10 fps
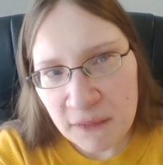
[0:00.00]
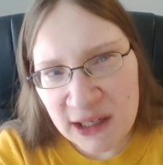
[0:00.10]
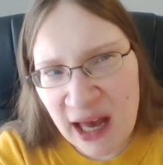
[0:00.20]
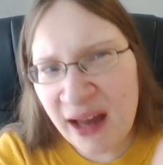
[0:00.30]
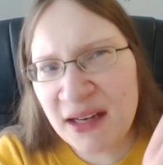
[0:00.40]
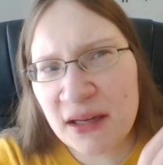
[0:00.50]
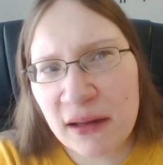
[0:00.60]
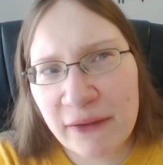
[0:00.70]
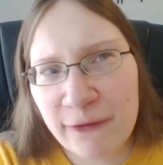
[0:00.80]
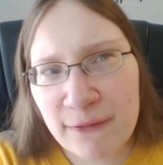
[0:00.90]
kind
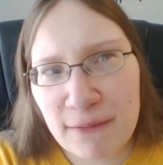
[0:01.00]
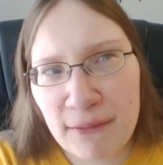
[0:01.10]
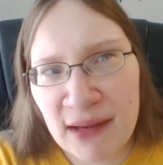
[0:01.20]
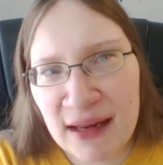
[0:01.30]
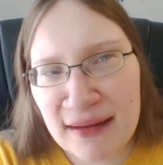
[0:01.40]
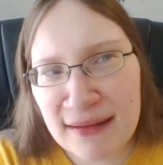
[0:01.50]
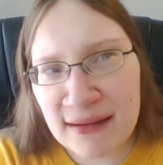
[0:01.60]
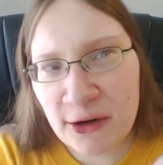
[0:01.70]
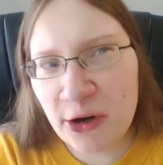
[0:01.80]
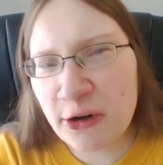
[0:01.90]
of makes
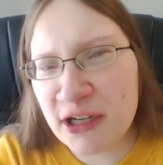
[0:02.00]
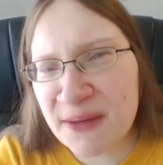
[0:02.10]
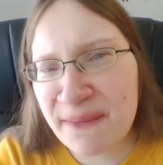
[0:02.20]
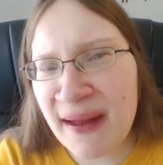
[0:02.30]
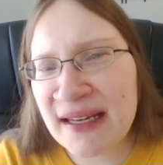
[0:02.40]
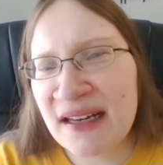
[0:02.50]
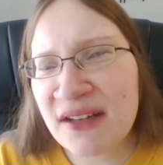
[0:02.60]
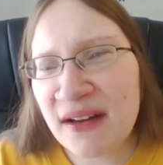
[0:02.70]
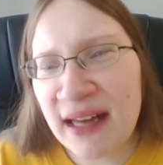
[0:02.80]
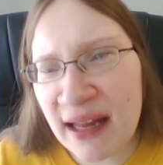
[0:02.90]
her dependent
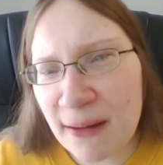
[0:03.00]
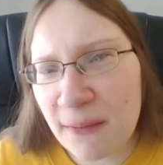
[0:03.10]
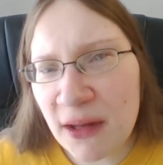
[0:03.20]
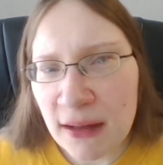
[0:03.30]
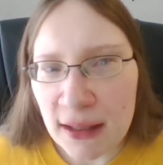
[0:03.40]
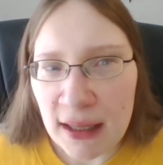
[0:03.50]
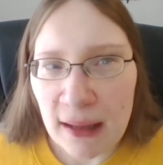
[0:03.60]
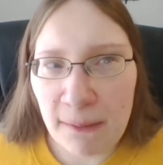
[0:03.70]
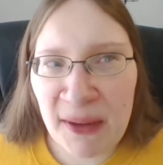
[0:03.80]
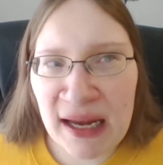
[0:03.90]
on him
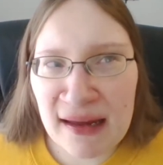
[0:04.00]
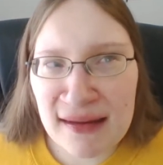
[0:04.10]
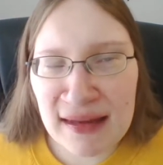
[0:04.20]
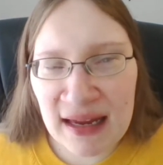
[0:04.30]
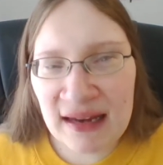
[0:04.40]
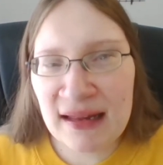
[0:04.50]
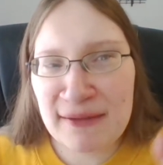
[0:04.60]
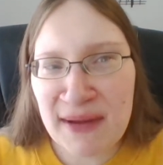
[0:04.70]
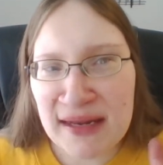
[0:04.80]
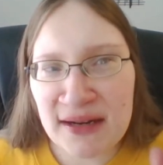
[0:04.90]
because it is
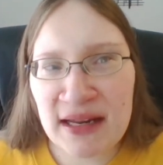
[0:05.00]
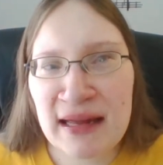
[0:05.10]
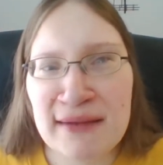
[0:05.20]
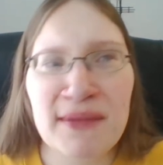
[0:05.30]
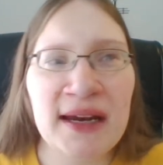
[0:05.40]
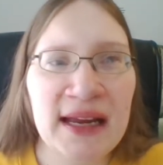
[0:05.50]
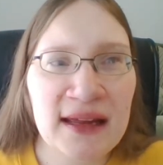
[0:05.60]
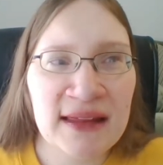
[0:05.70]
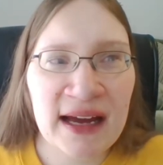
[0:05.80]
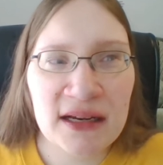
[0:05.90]
based on his money
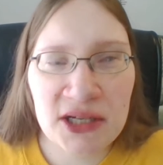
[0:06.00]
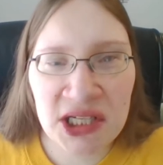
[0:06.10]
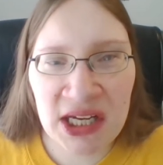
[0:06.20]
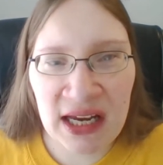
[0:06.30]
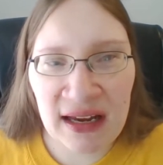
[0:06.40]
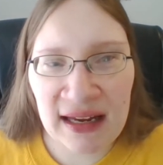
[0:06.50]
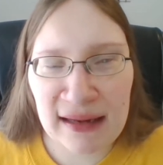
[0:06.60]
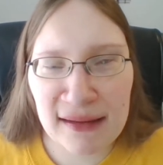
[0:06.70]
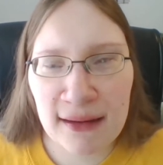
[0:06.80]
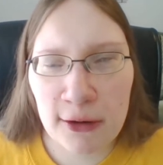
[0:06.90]
that she
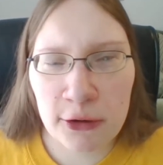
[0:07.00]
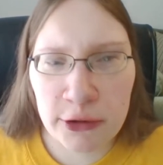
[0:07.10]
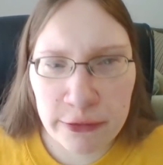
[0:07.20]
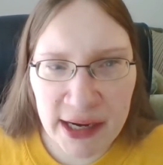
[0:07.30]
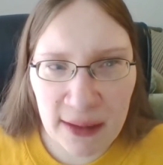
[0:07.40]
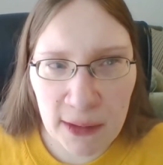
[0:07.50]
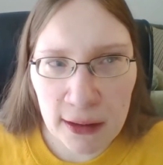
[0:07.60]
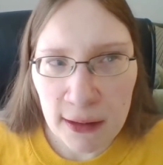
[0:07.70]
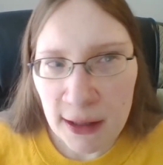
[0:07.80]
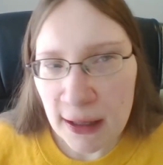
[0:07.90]
gets her dream,
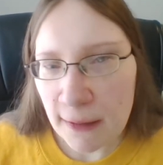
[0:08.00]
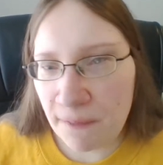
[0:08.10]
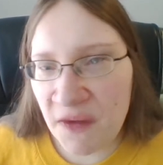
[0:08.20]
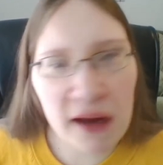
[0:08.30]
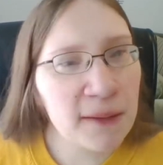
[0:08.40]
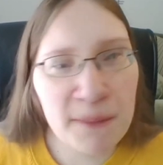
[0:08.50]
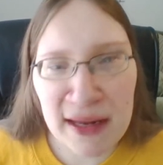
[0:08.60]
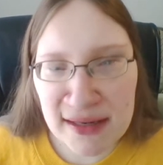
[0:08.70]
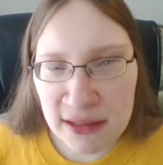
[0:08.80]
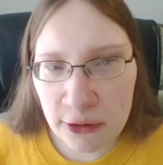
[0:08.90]
not
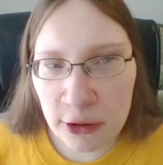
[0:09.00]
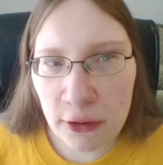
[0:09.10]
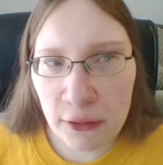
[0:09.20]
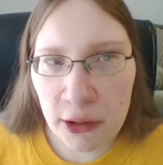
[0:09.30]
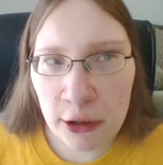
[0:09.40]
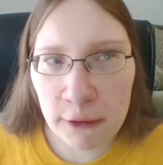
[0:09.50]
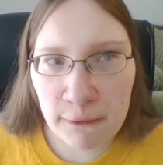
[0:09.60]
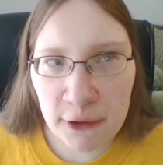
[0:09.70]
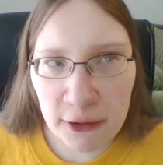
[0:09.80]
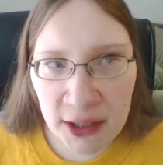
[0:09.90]
based on her own hard
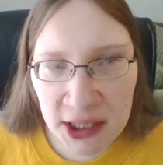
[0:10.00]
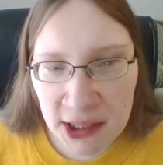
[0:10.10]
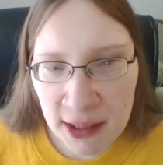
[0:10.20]
work.